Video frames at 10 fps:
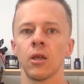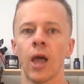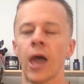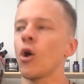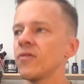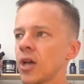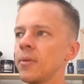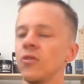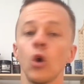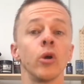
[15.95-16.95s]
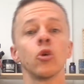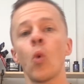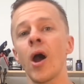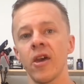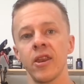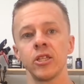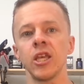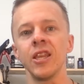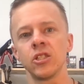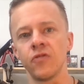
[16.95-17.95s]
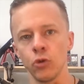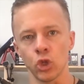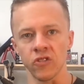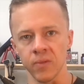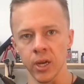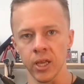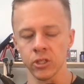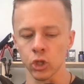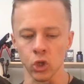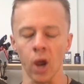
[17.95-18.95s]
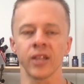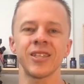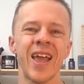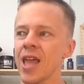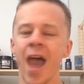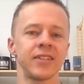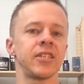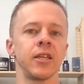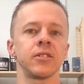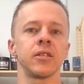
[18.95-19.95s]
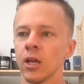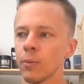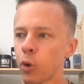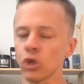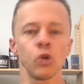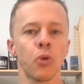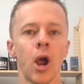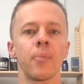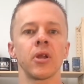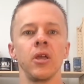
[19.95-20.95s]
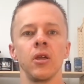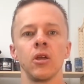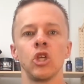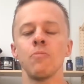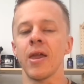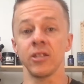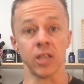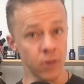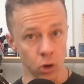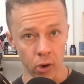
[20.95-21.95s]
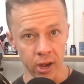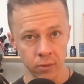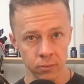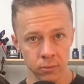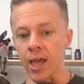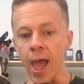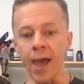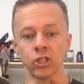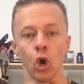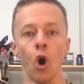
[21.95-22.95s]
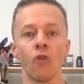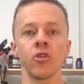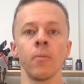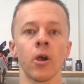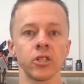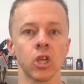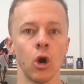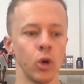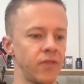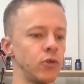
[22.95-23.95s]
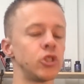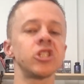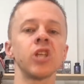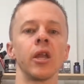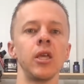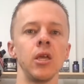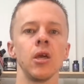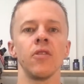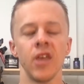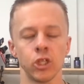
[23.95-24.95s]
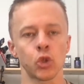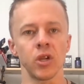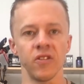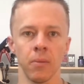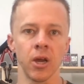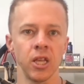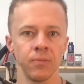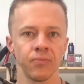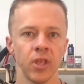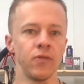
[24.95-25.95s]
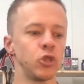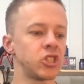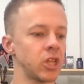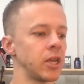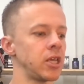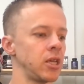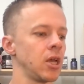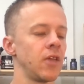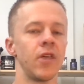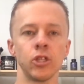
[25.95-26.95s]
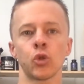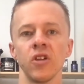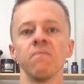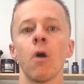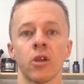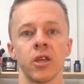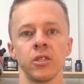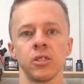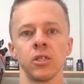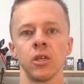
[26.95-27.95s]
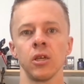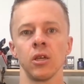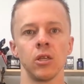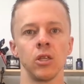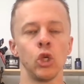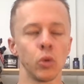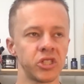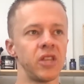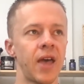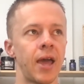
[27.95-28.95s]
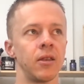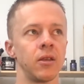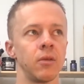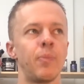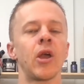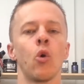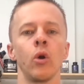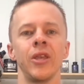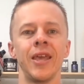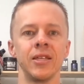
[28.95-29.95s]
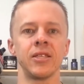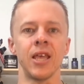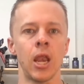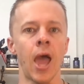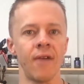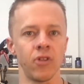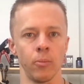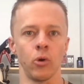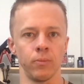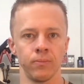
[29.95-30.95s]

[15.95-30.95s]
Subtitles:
I don't have time to even go into why that is. It is the future of money. It's the strongest asset, personal property humanity has ever created. As all free markets go, if you study the history of money, if you study the history of markets, you will see that Bitcoin is inevitable